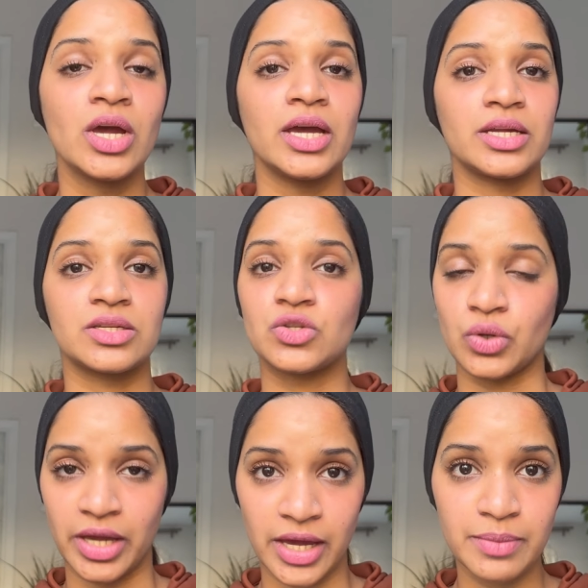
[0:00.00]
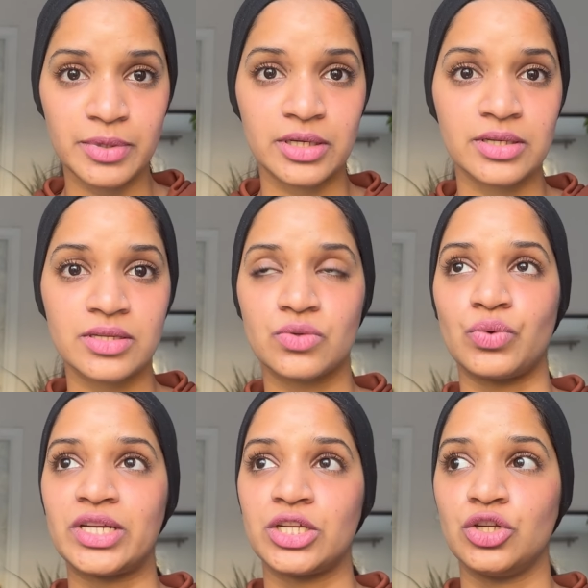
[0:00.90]
It is okay, because
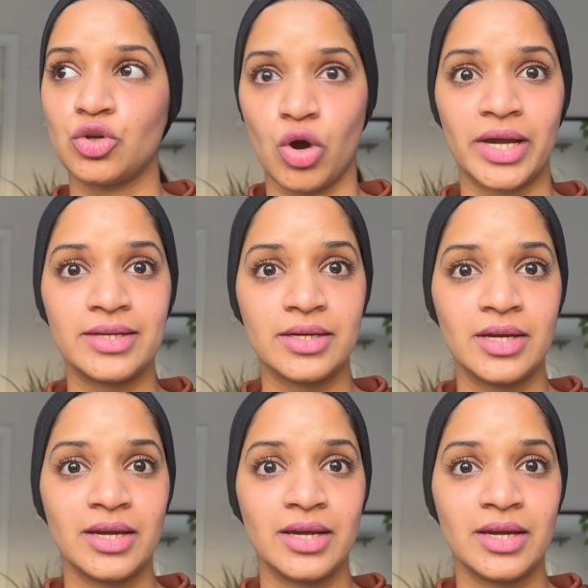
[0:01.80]
retinoid